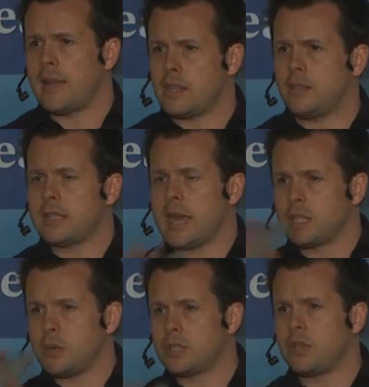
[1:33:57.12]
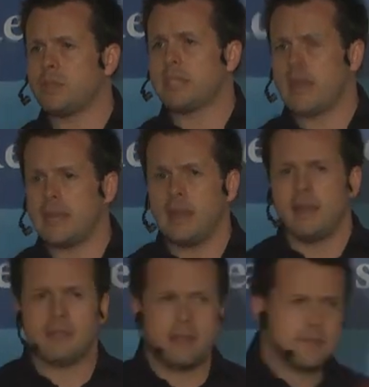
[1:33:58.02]
and then you start to associate
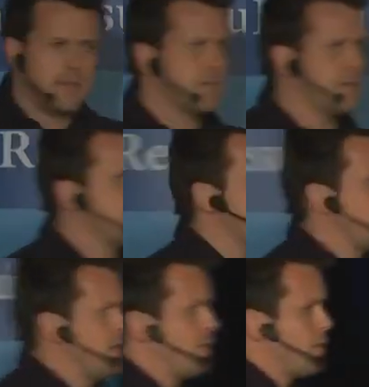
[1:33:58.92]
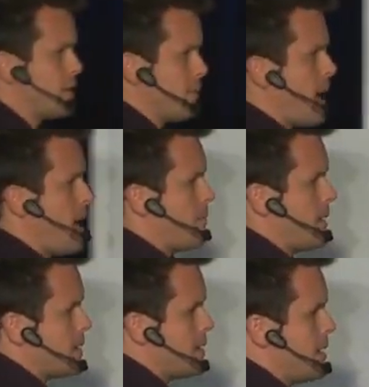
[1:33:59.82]
the systems to the different
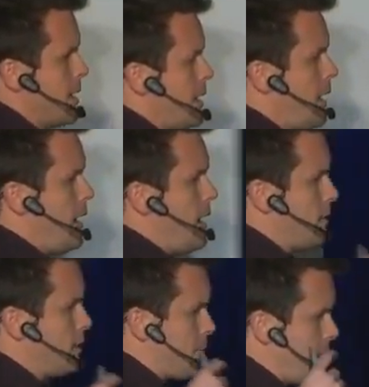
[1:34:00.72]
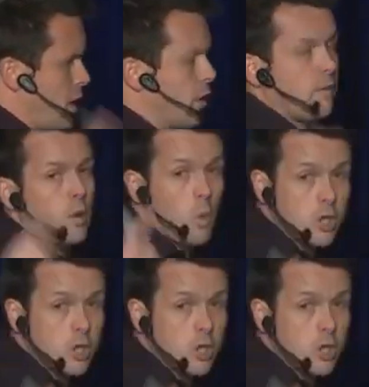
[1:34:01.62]
departments. Depending on if you're